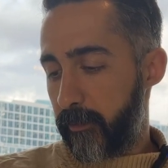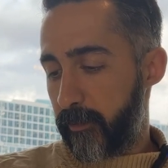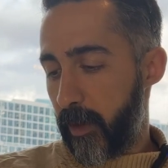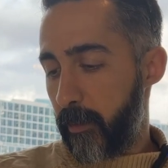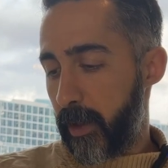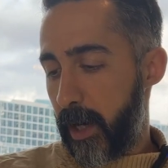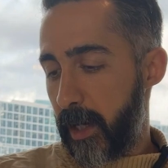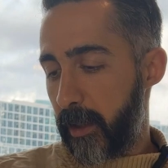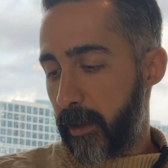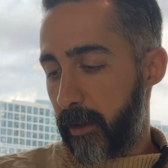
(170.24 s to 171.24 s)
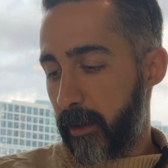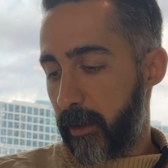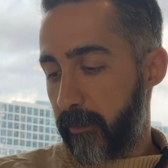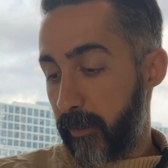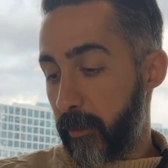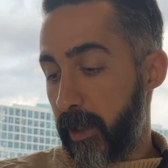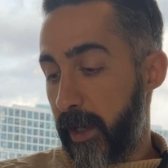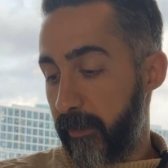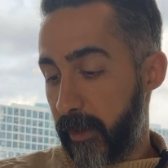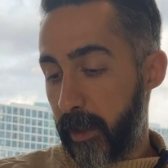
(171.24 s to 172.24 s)
from the
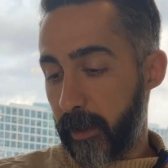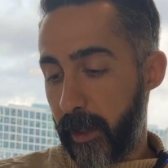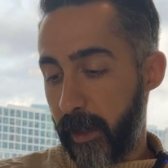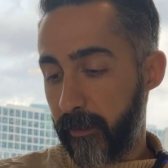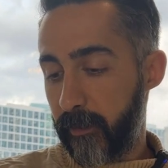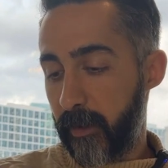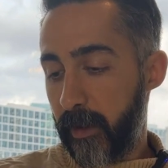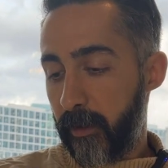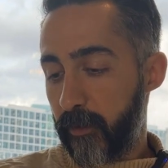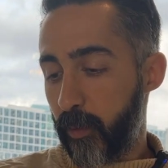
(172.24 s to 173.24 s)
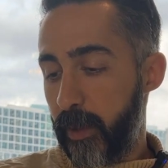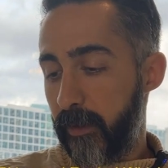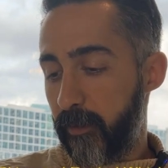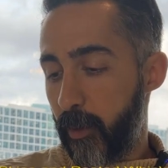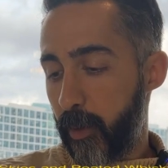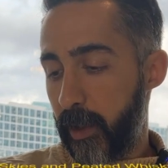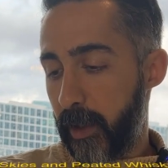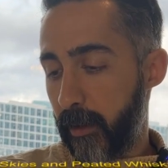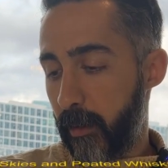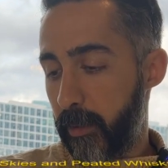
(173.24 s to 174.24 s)
ex-Islay cask, sweet, smoky,
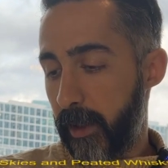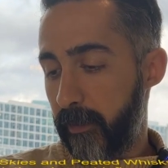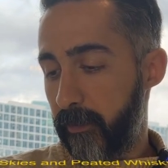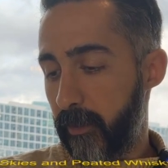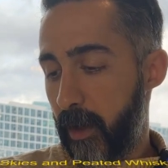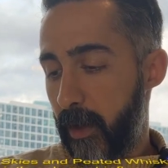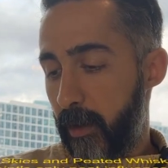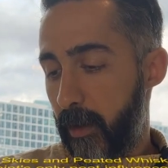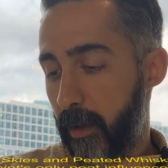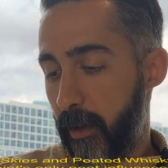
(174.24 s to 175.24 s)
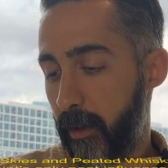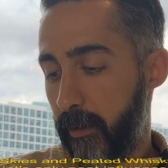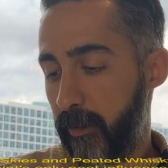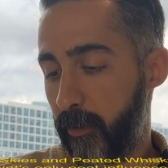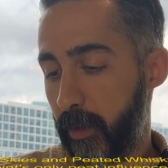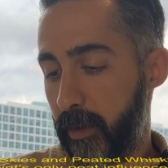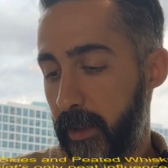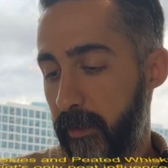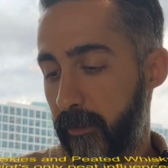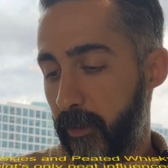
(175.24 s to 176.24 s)
and complex. This one
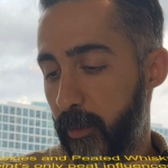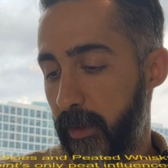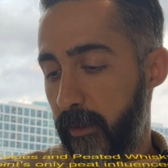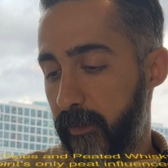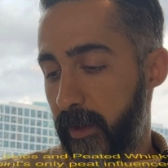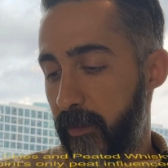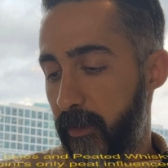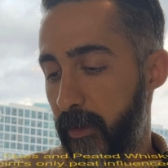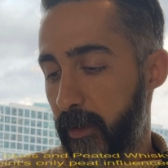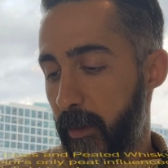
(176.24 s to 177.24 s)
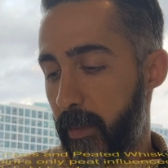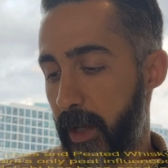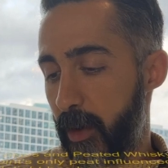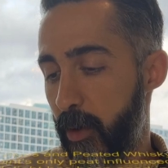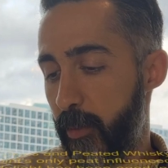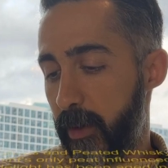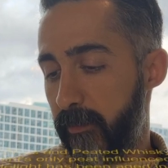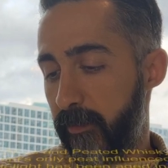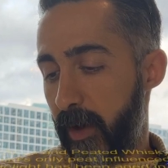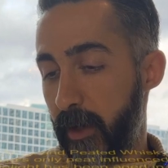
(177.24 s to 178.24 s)
needs to be savored by open
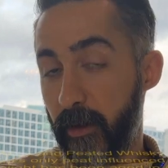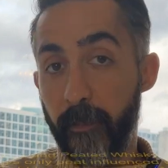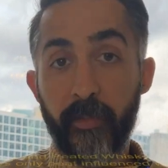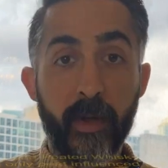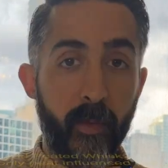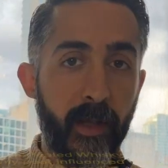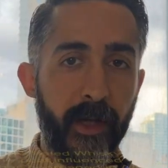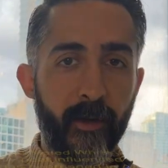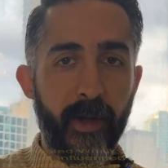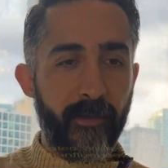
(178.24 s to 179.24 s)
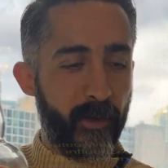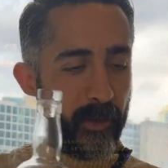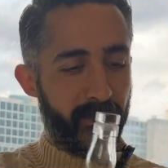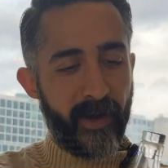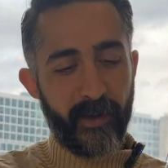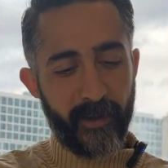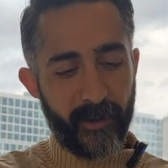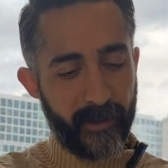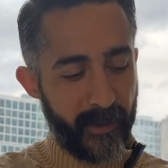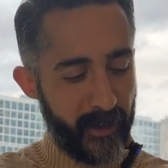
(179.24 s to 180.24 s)
fire. Well, I don't have an open fire
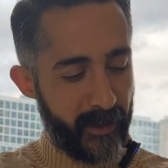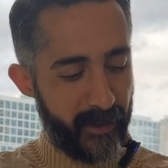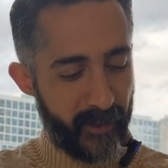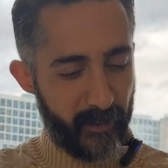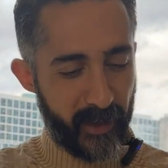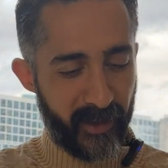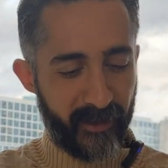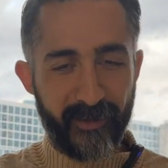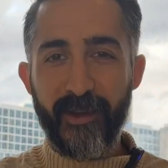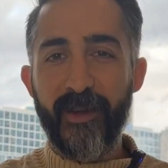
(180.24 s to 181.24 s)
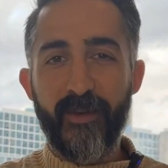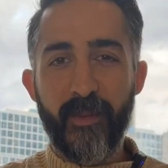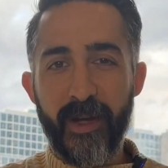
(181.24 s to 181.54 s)
here, but I can still give you